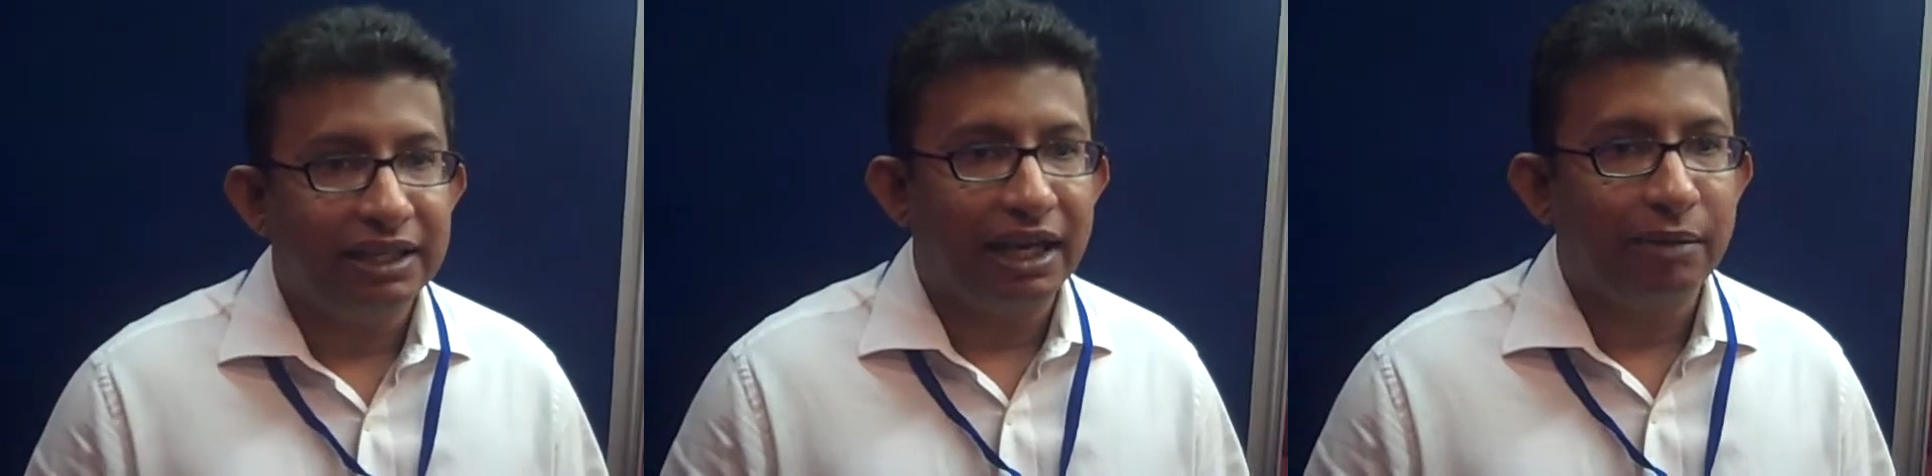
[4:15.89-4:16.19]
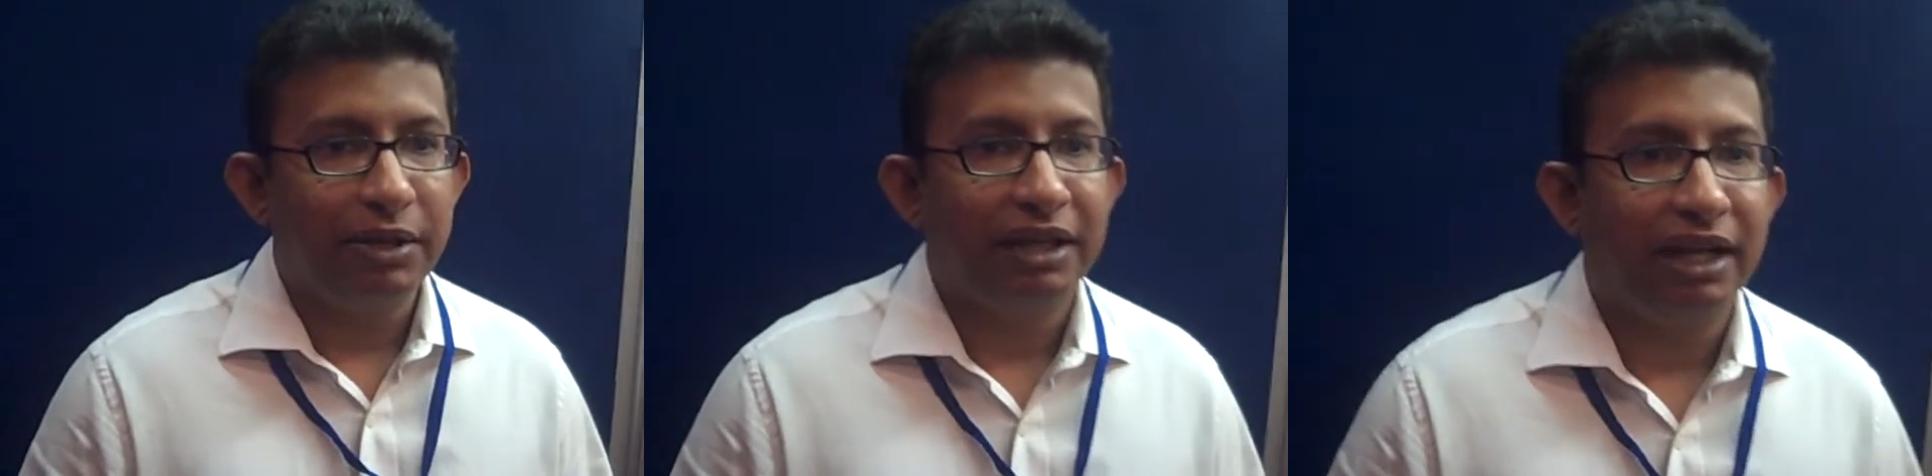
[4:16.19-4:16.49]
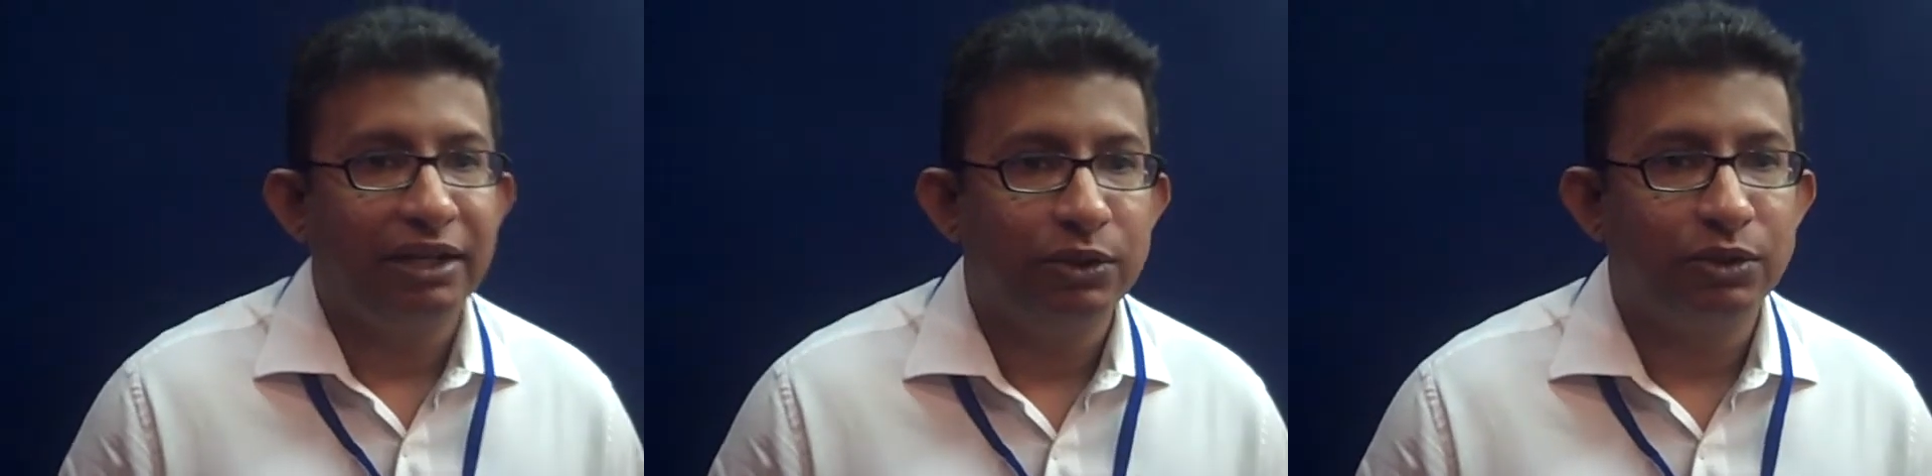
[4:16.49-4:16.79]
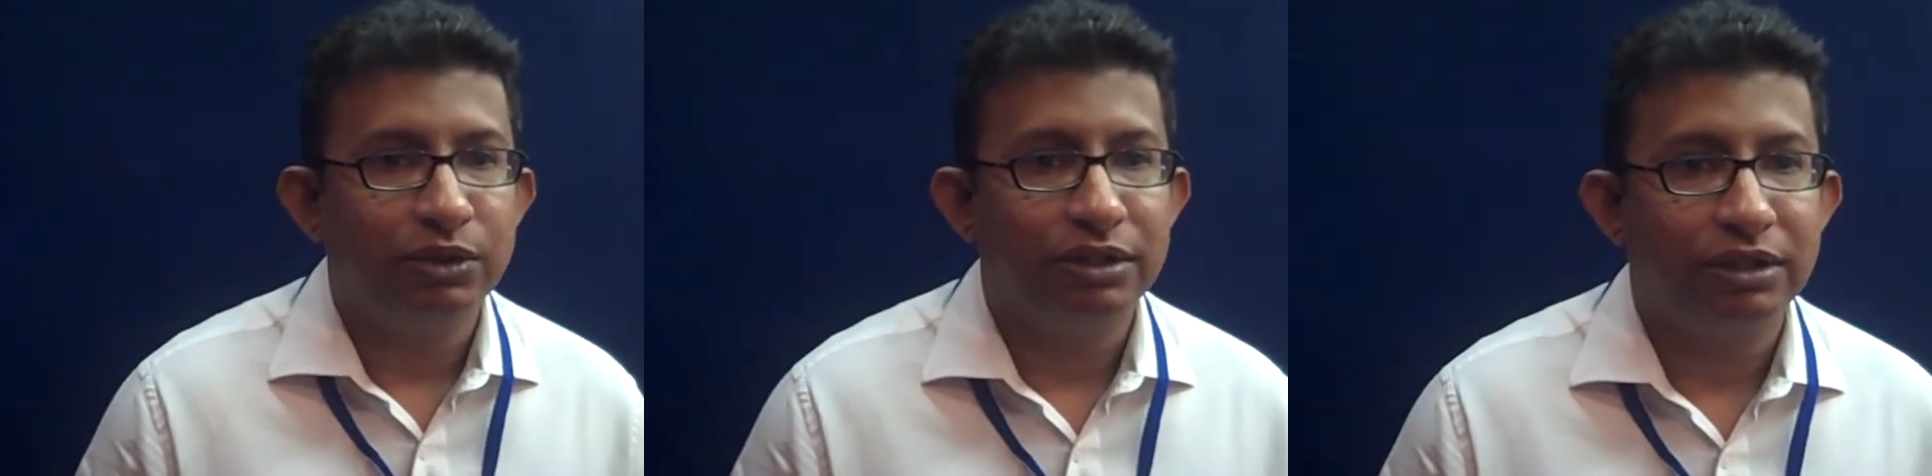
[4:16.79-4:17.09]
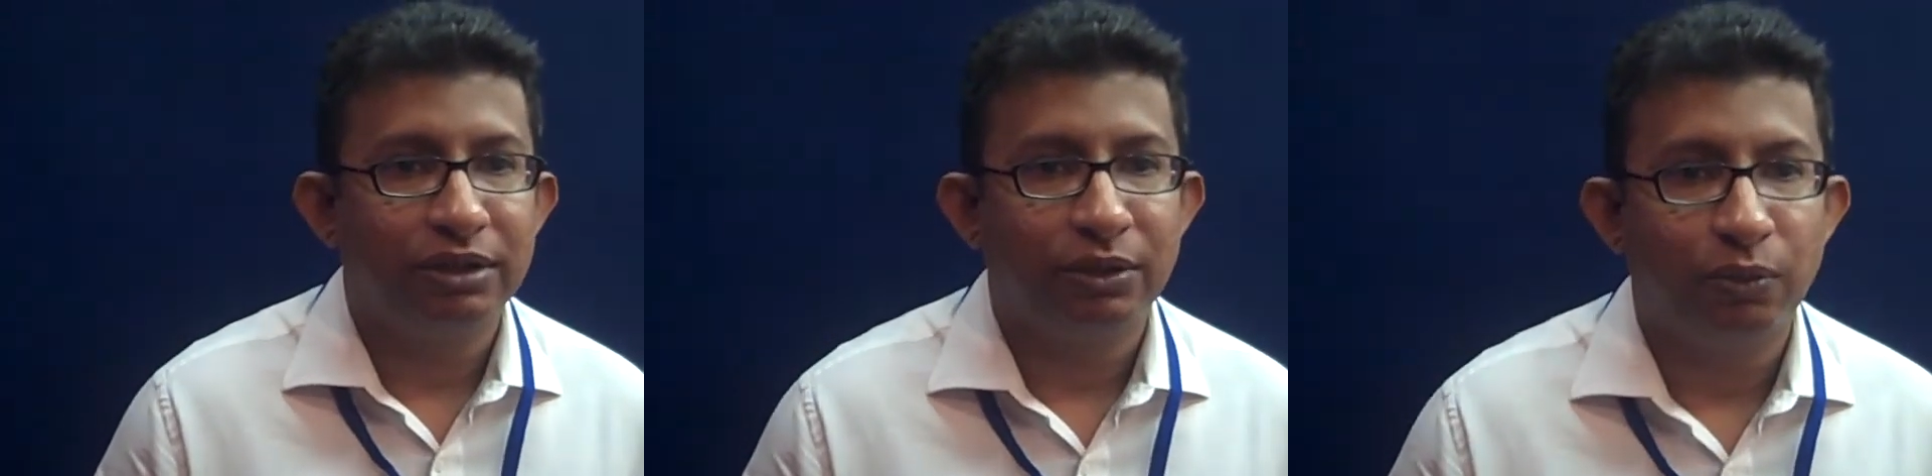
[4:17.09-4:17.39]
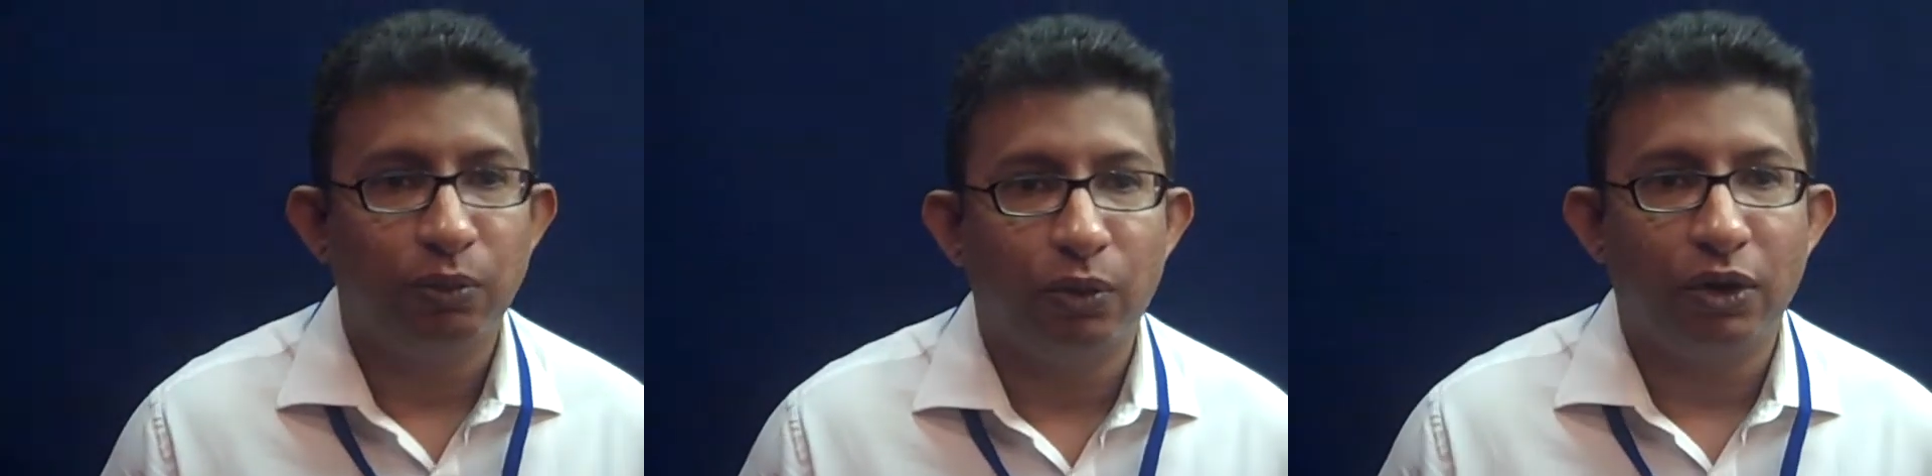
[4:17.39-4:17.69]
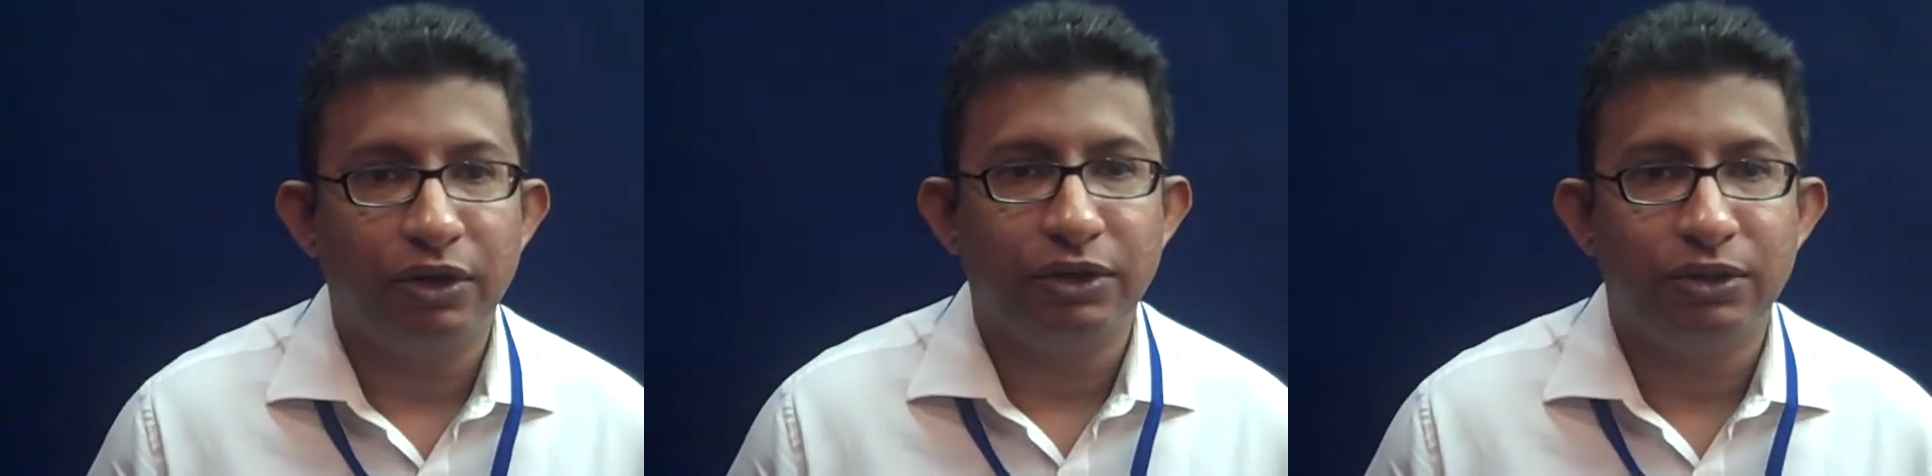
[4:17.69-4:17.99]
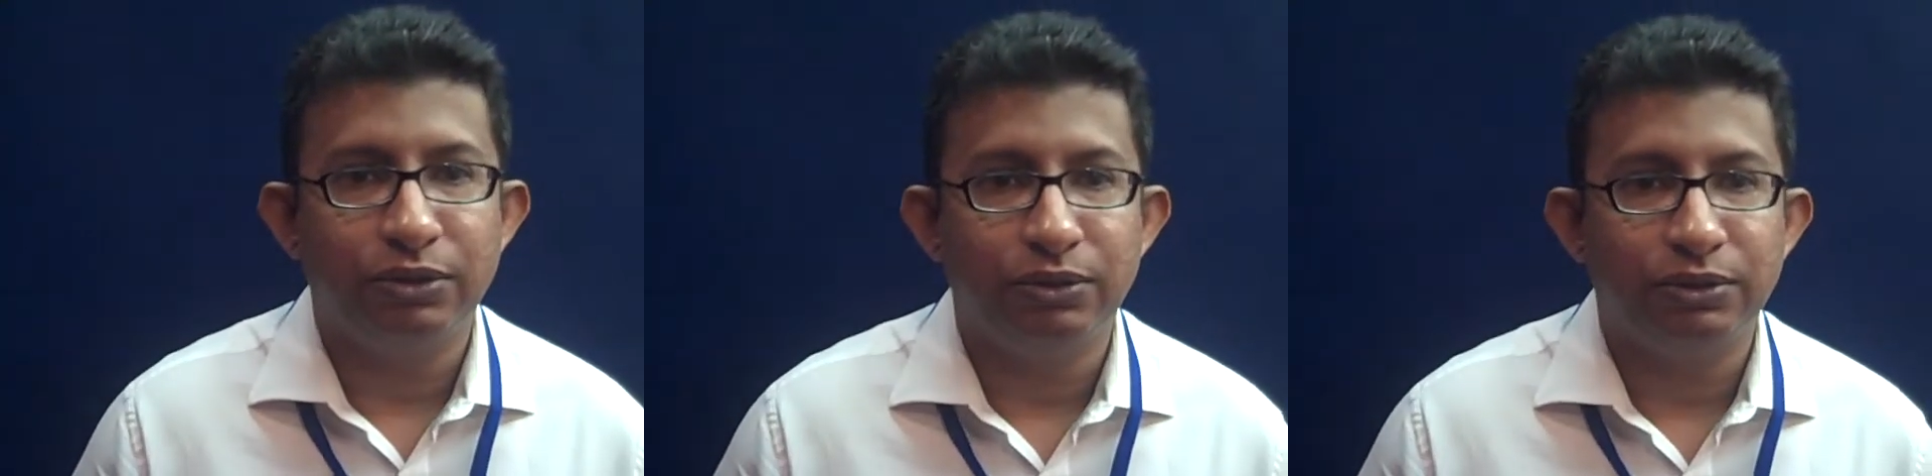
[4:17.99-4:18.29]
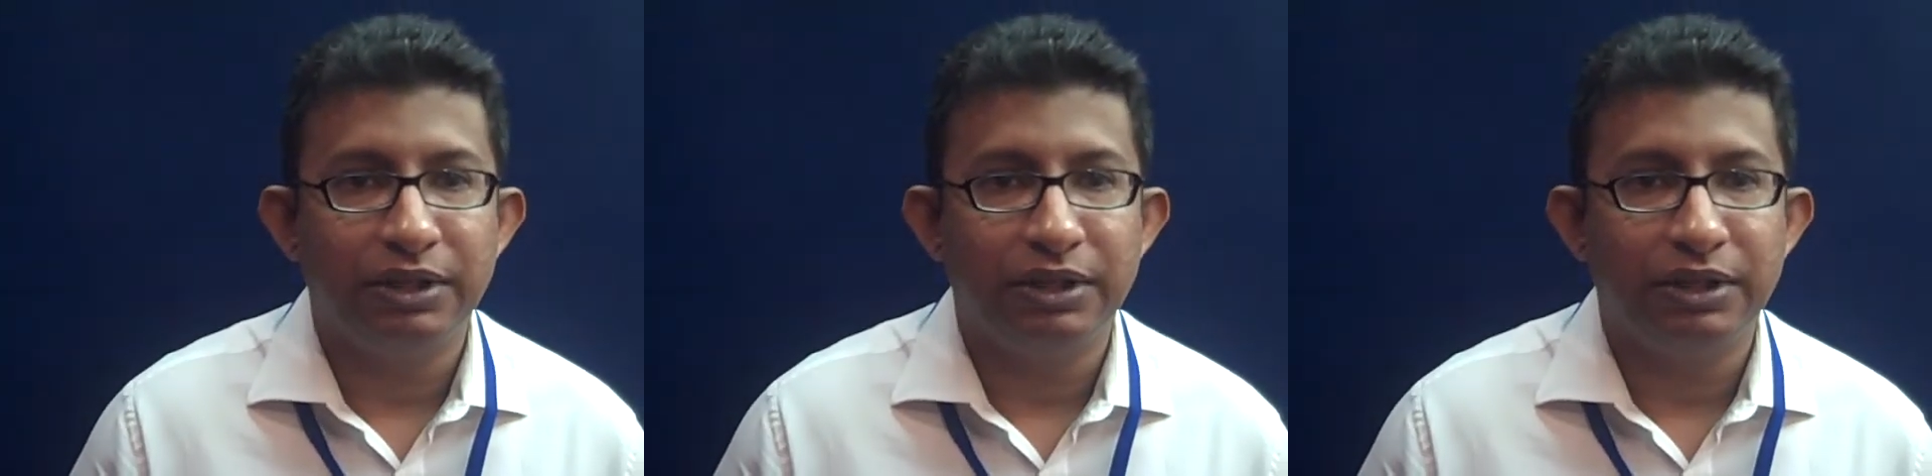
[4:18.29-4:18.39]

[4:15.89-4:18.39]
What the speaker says: I don't want to